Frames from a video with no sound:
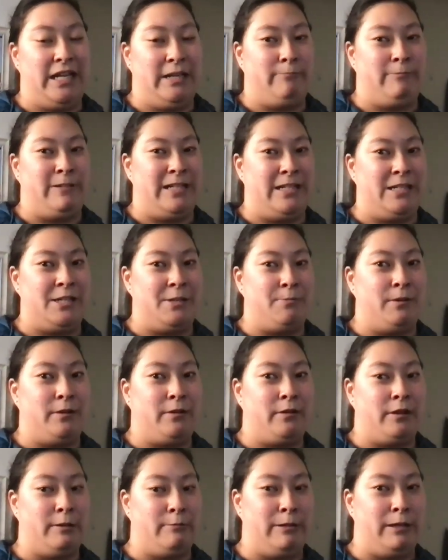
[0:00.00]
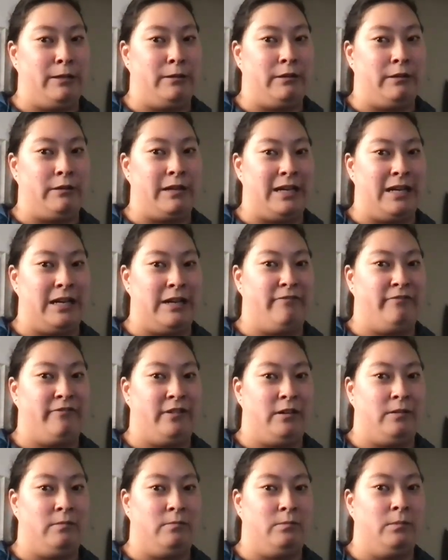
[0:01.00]
And we typically, we look at it
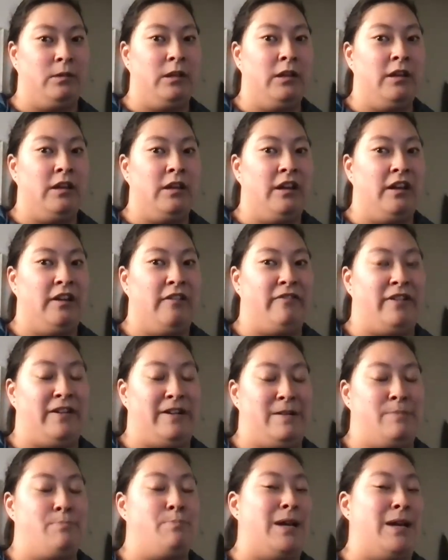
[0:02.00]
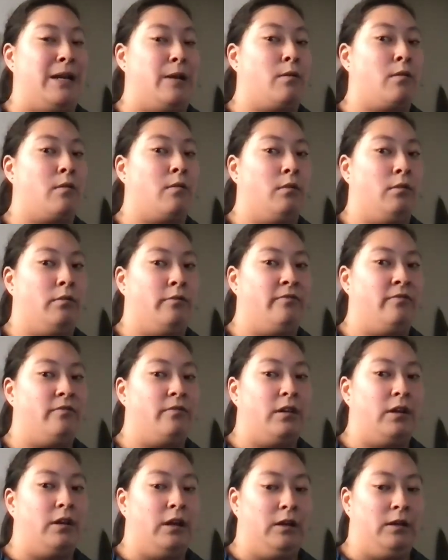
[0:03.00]
from a very medical
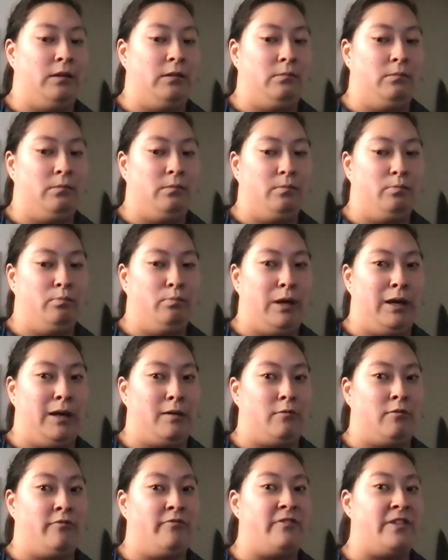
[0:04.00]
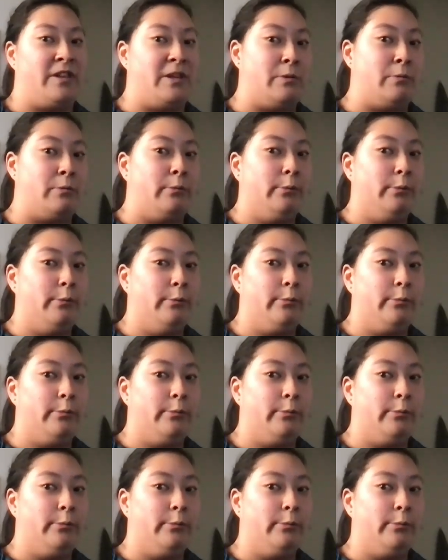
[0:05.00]
um model view,